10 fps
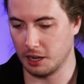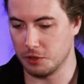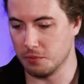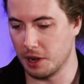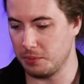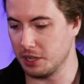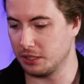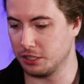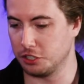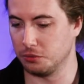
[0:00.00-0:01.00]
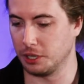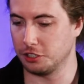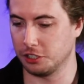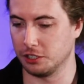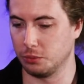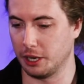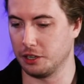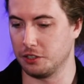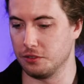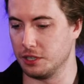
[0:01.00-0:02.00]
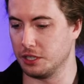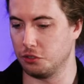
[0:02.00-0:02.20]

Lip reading: you might be in a situation where you need